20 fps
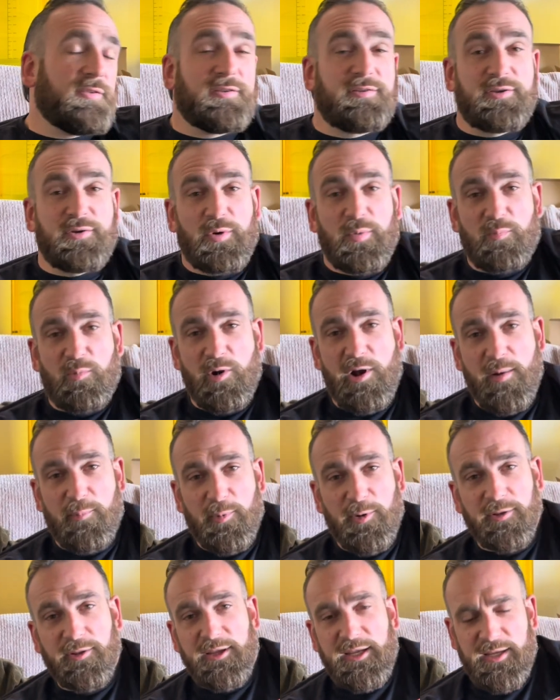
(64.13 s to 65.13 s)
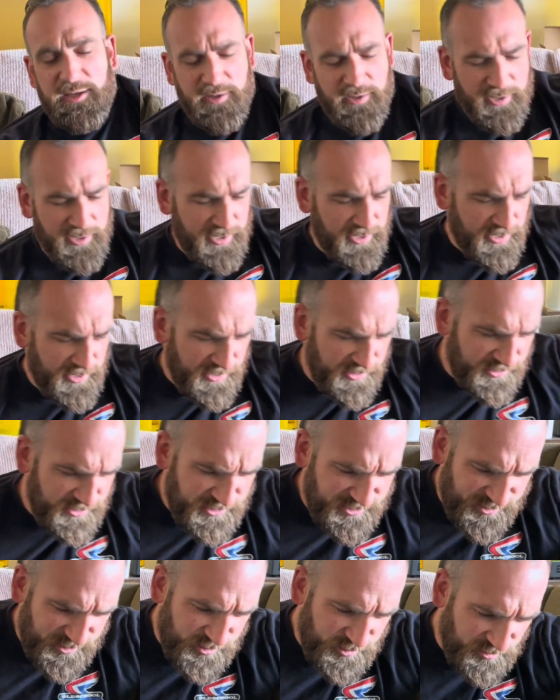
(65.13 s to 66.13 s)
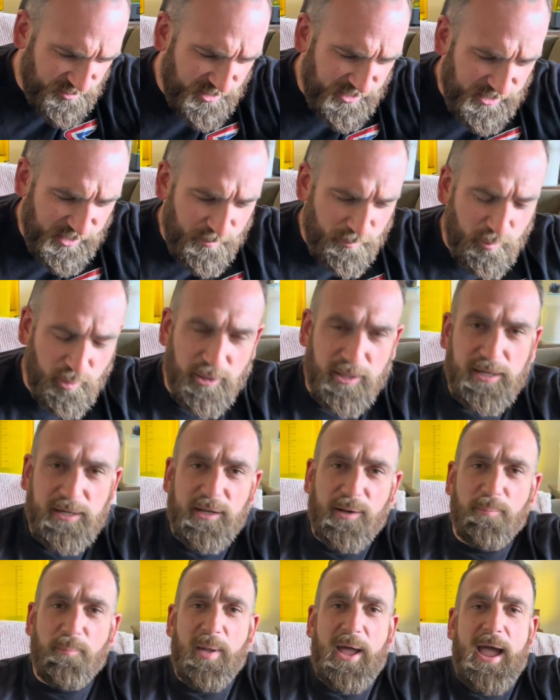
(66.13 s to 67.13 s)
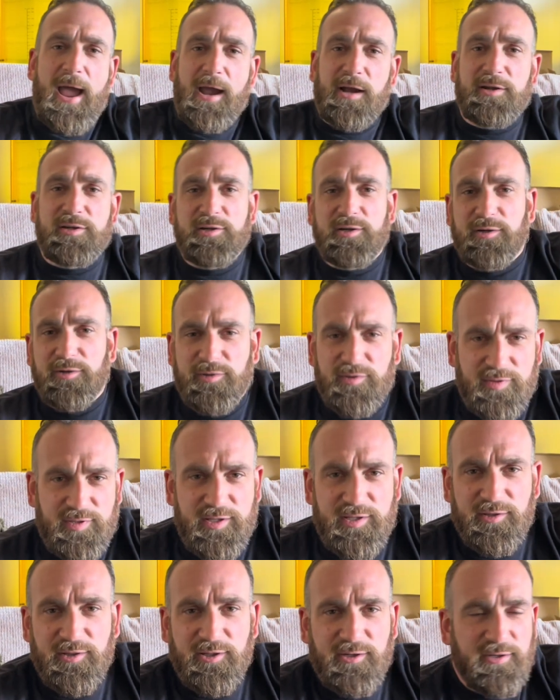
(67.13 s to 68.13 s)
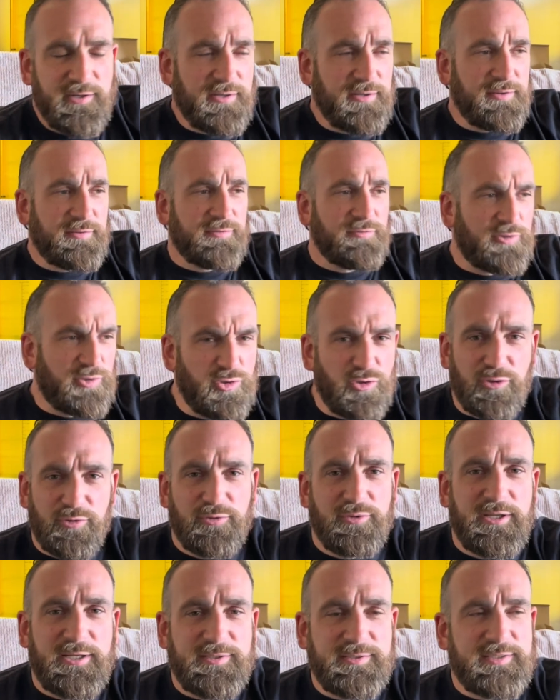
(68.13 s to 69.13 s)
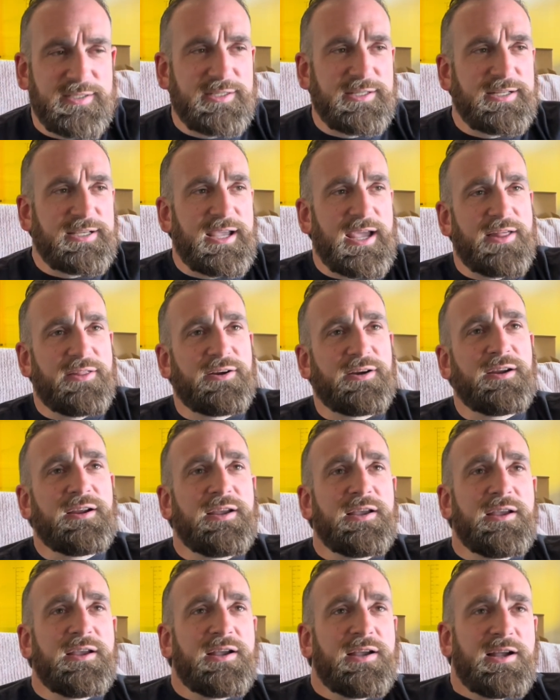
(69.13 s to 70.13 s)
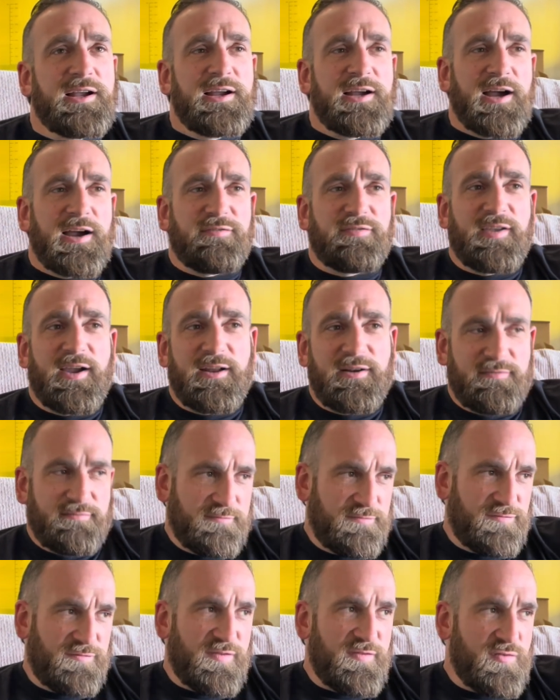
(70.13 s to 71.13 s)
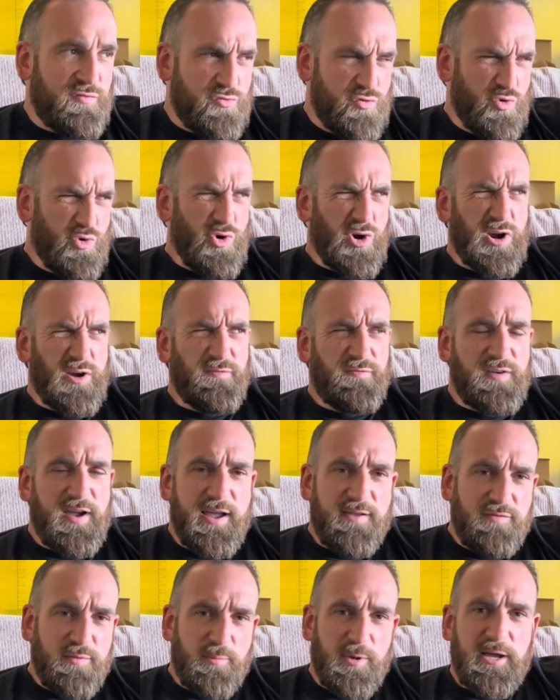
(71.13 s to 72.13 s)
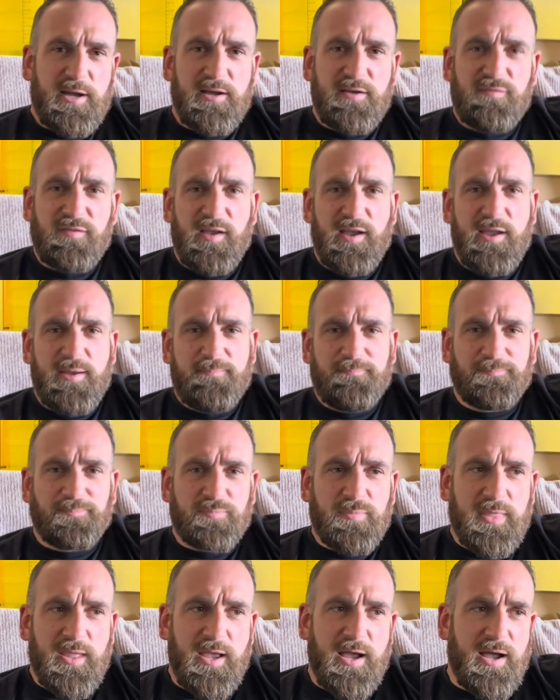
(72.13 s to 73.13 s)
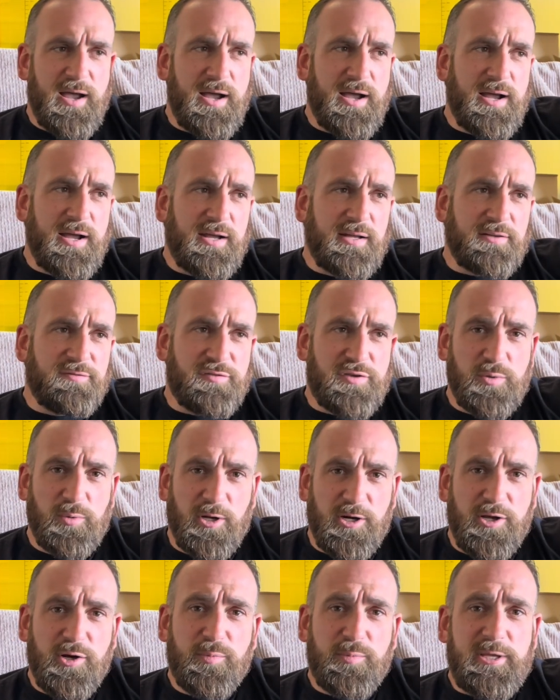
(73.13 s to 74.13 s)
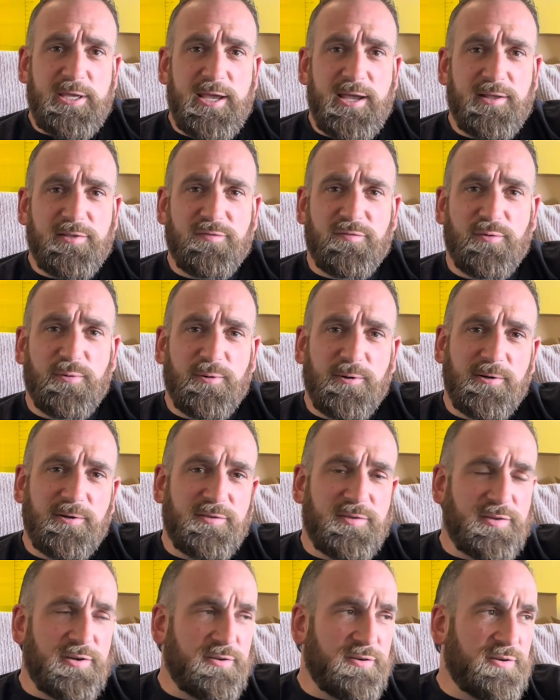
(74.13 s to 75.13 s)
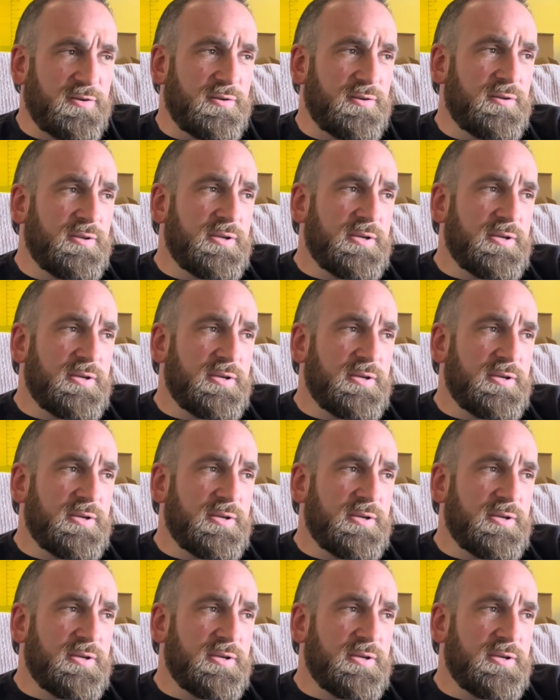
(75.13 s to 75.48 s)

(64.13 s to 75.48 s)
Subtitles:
to do it properly. And you use like a plate compactor, sealant, glue this thing together. I've done five in my lifetime. A few on OBS Fords and a